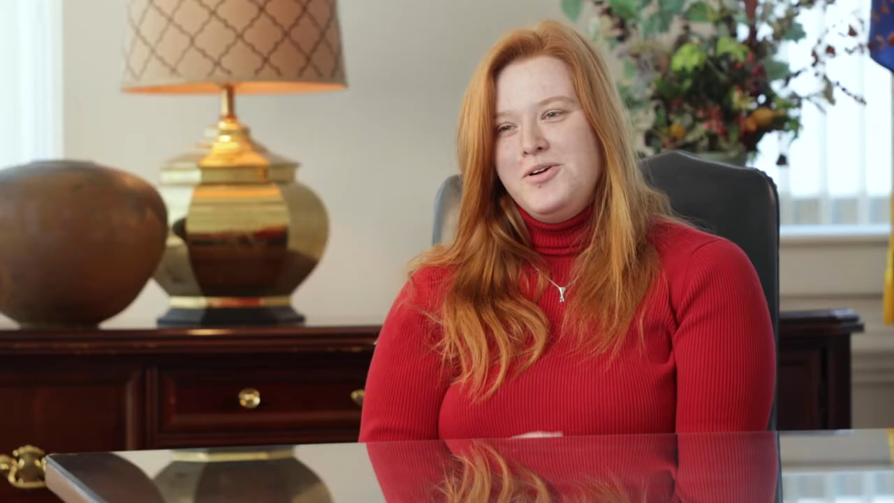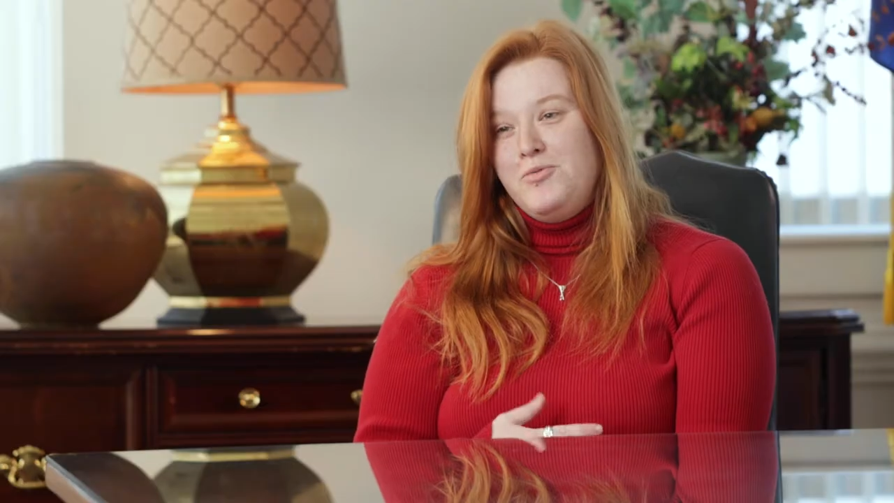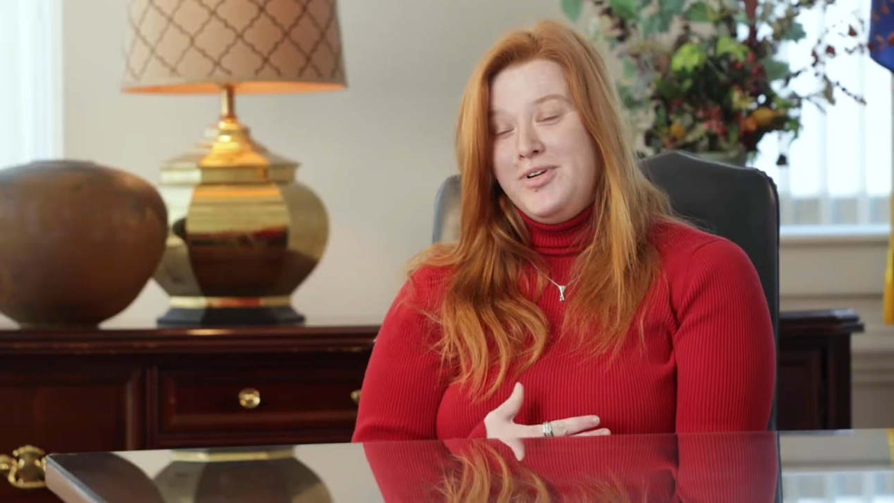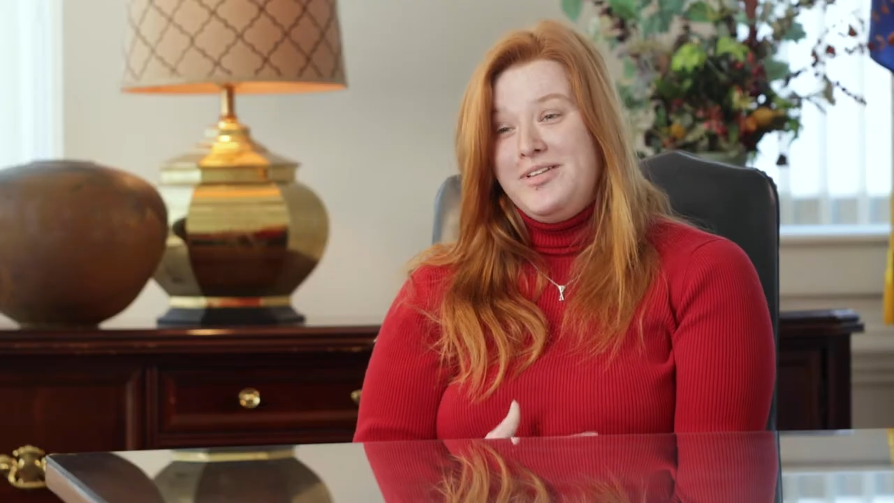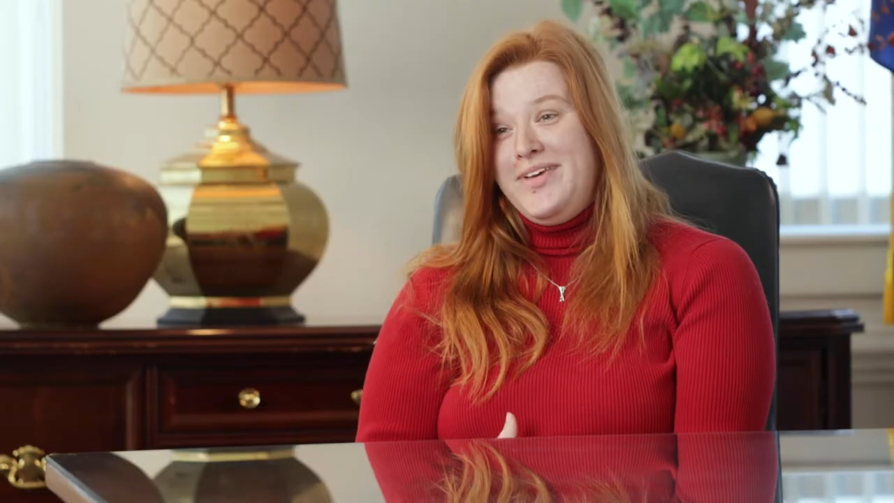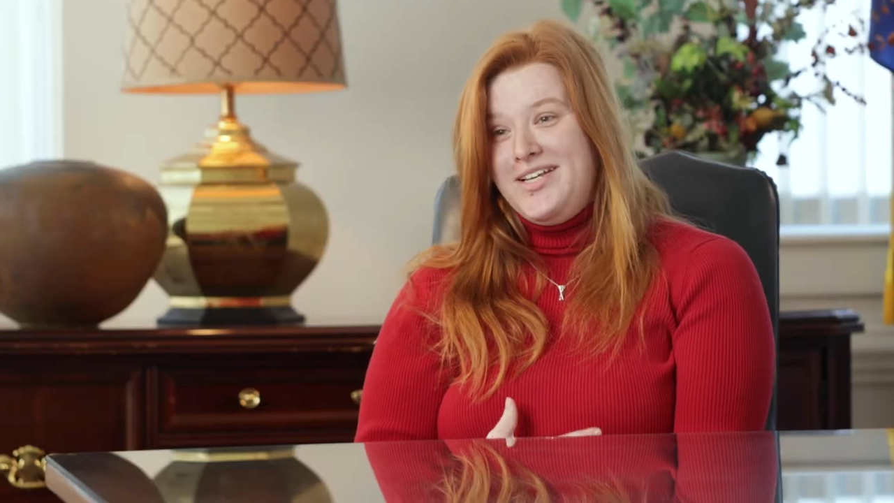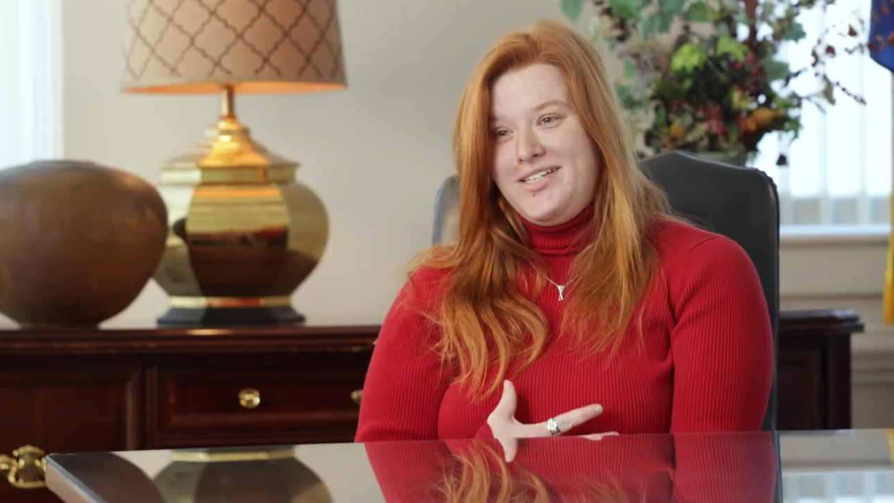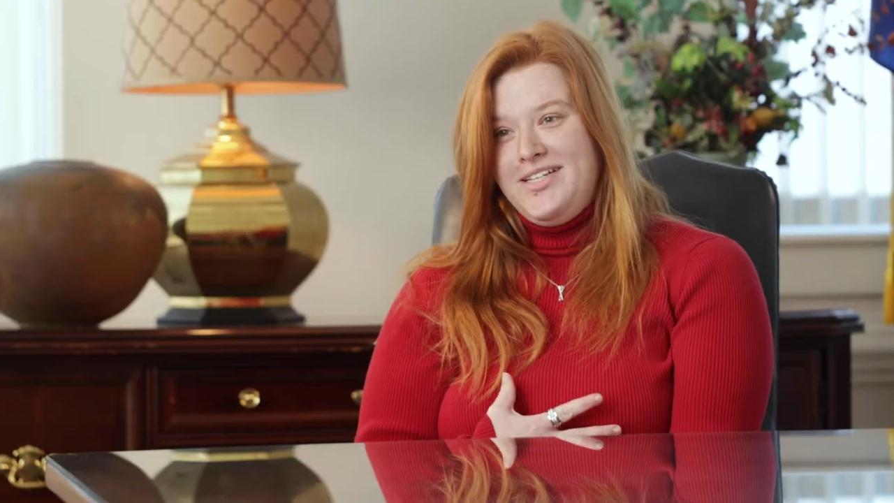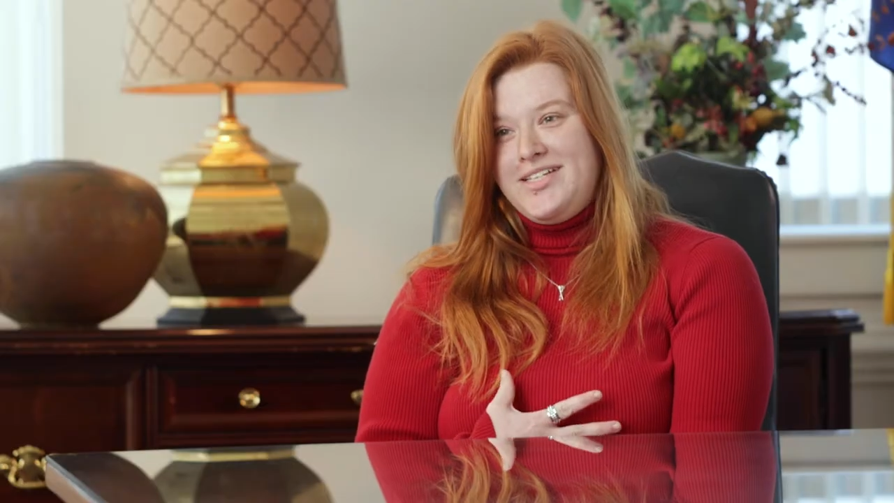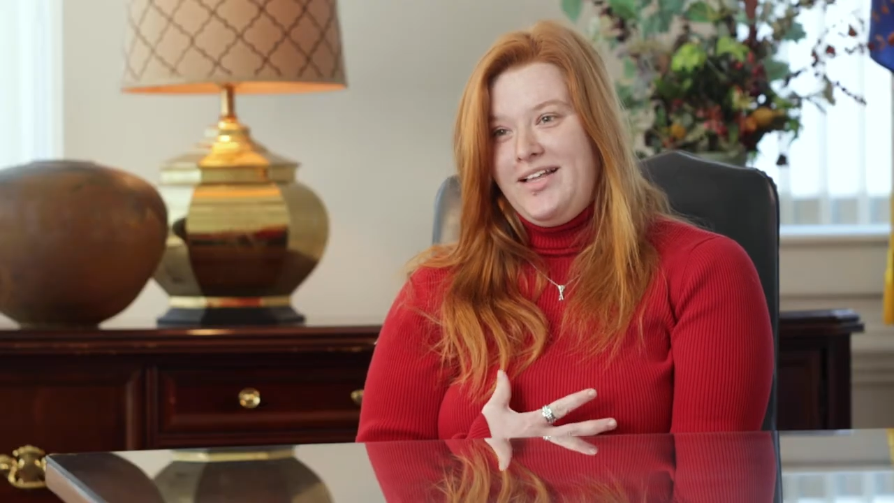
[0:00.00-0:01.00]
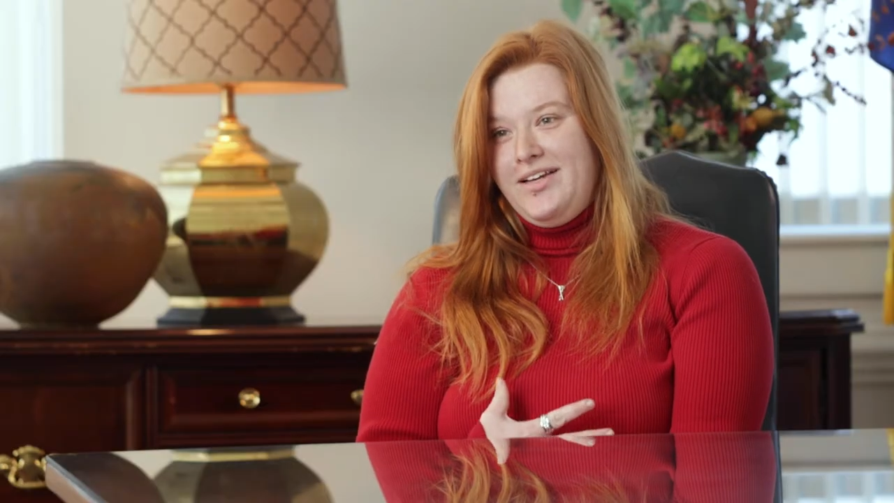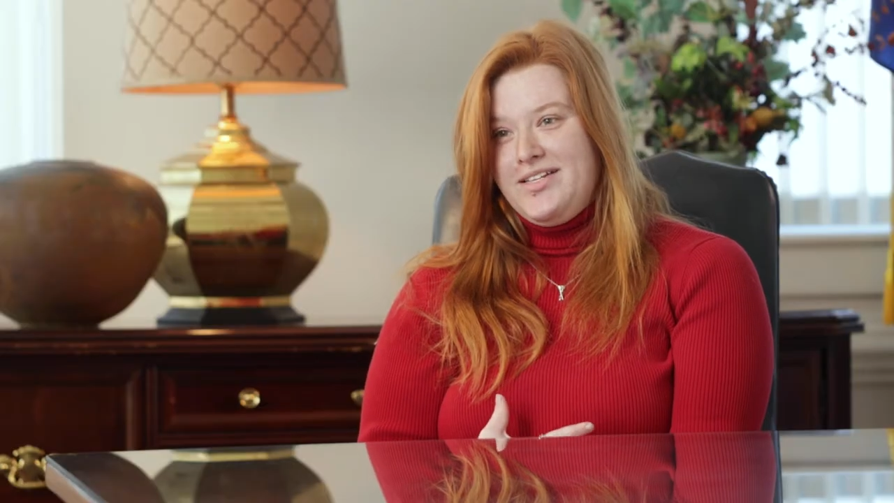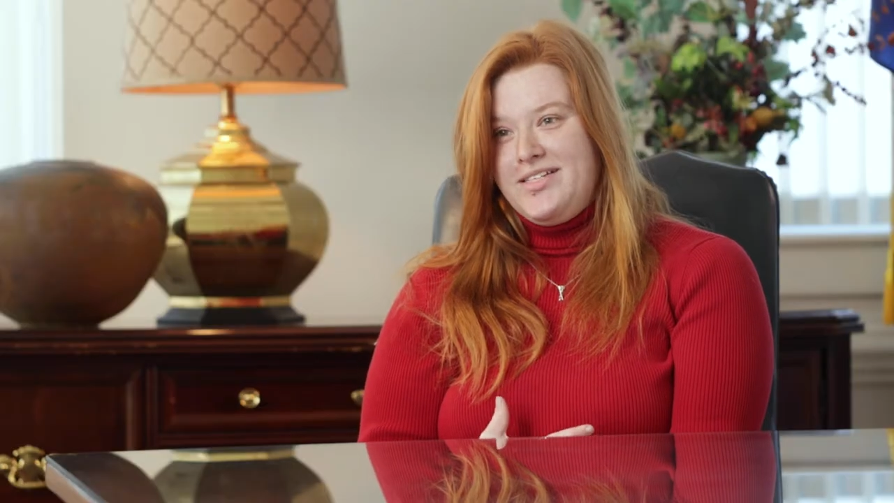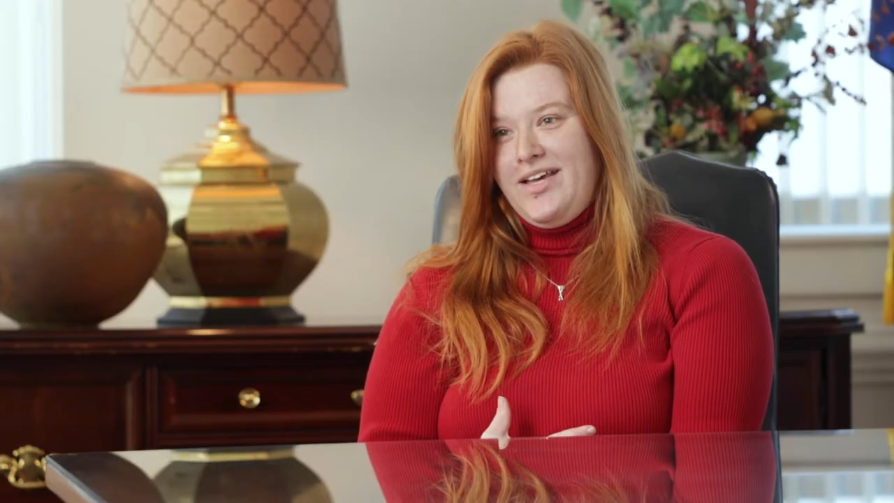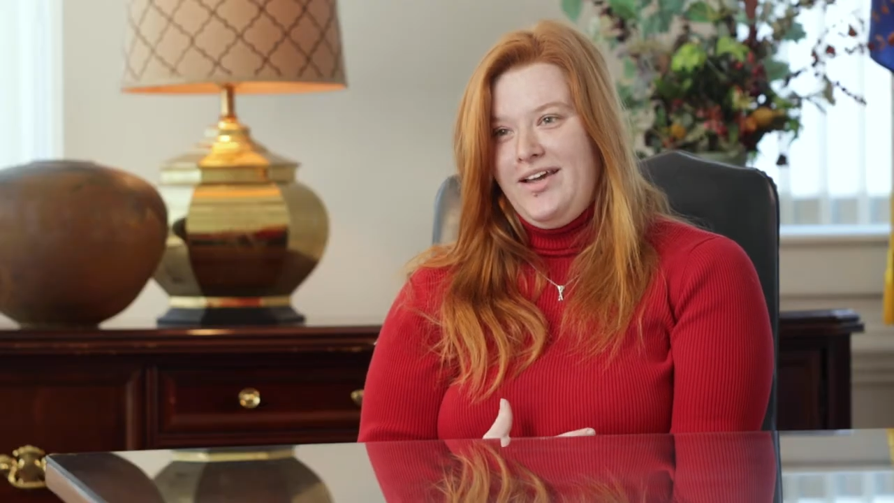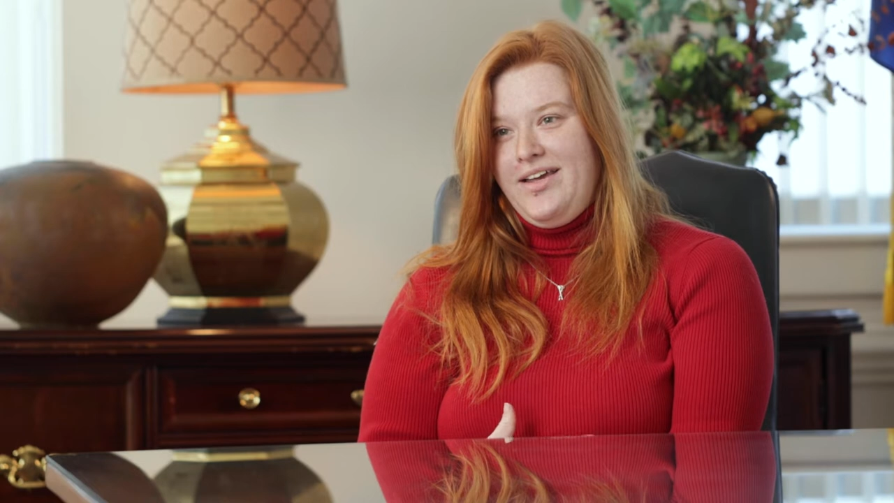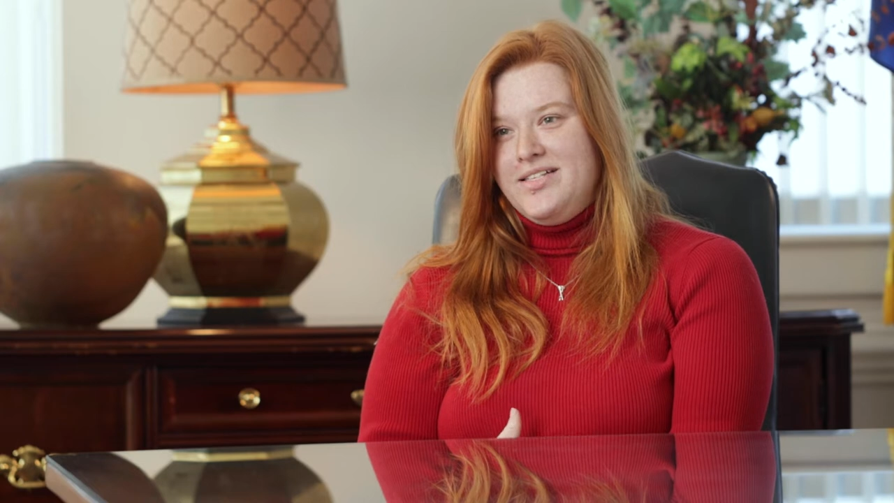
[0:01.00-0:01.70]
one of the biggest things I like to say